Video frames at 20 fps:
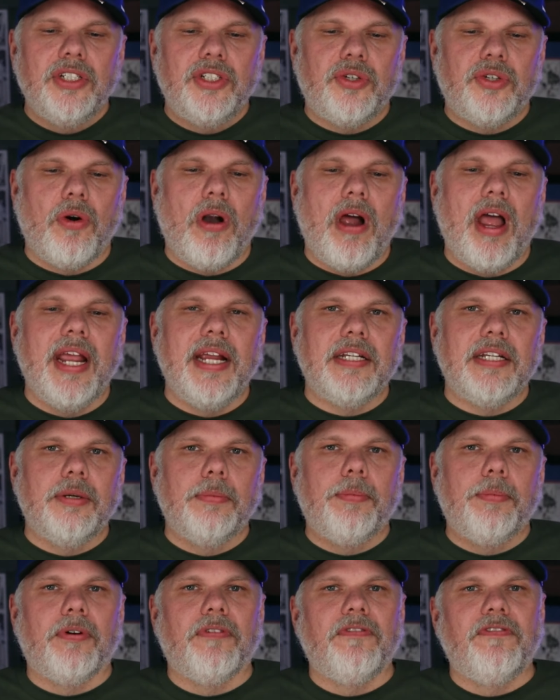trying to
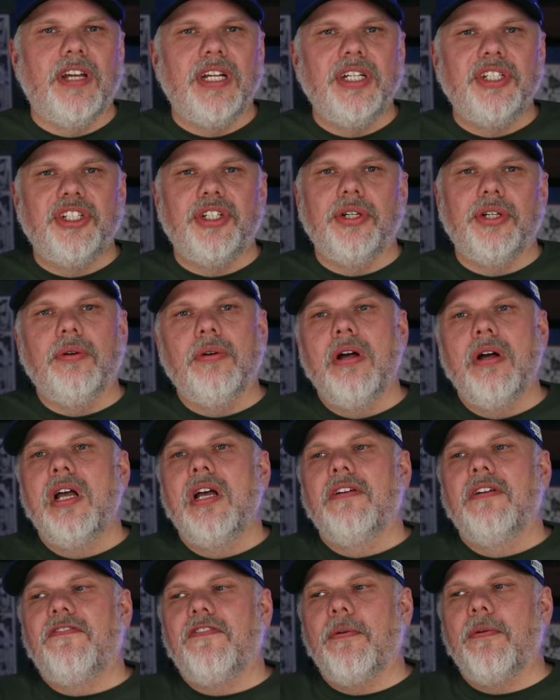prevent you
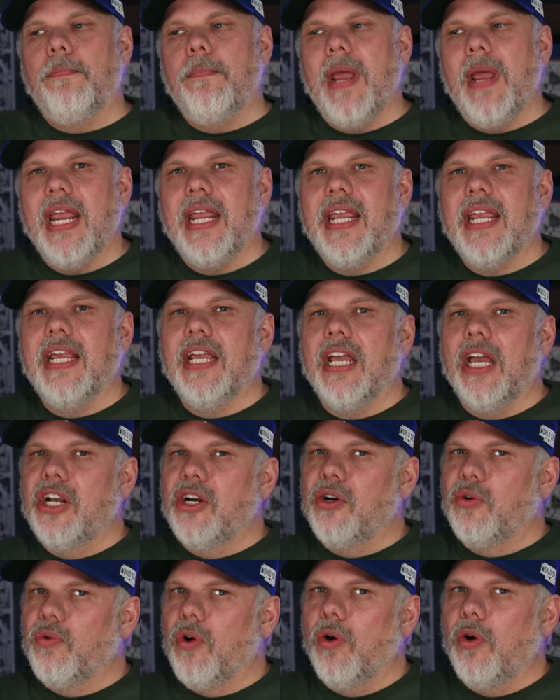from making an
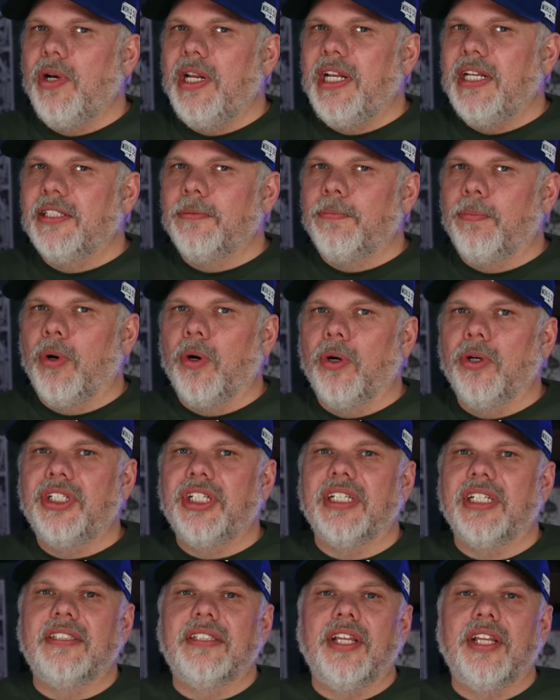erroneous
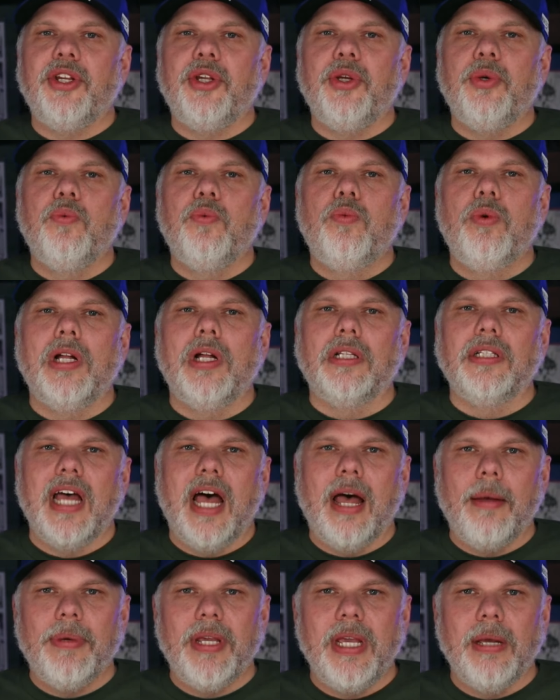purchase that you will
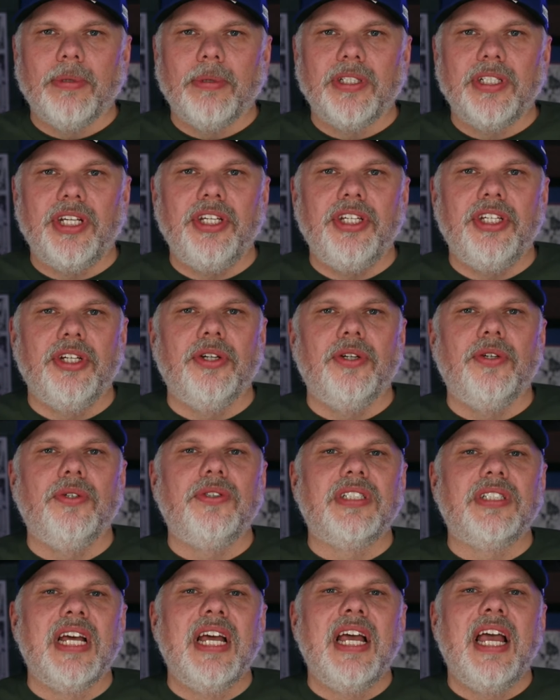not be able to
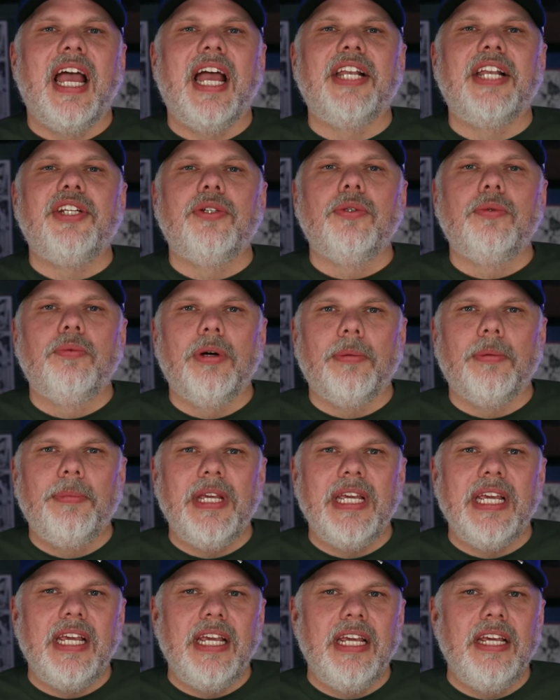use, and you will
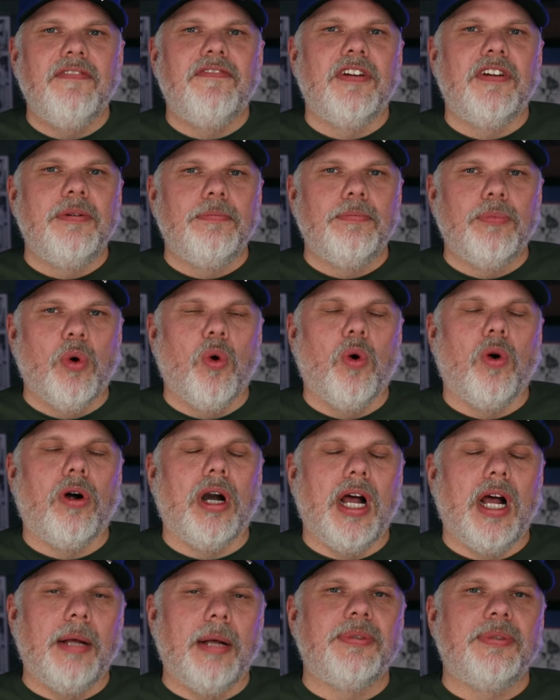be even
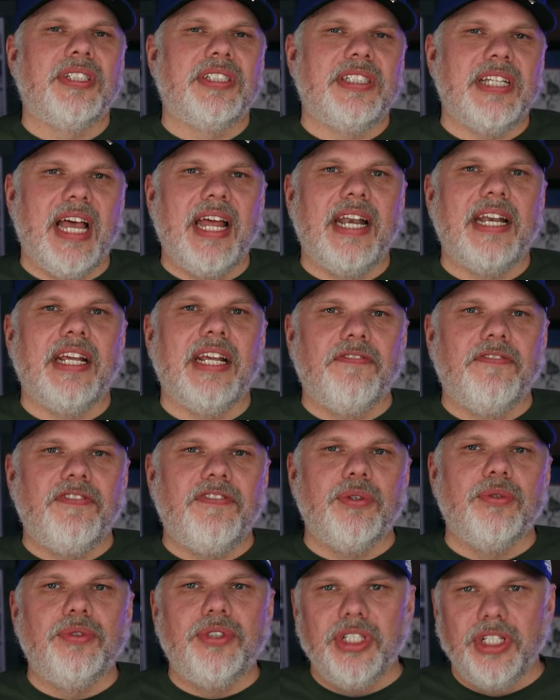more upset if
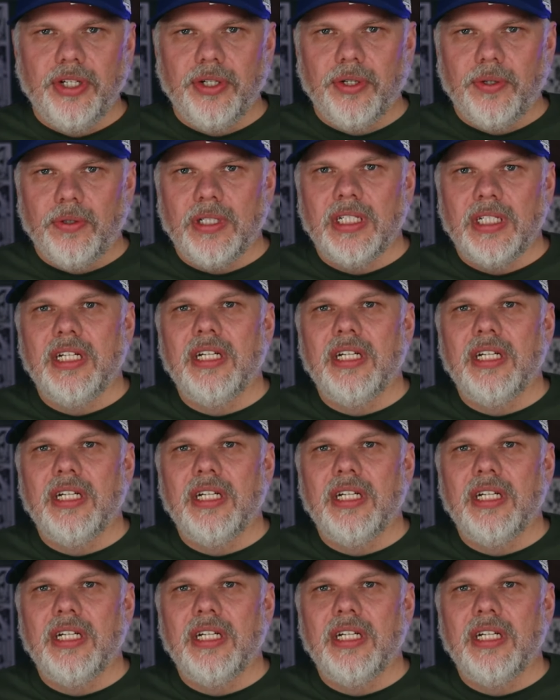you do.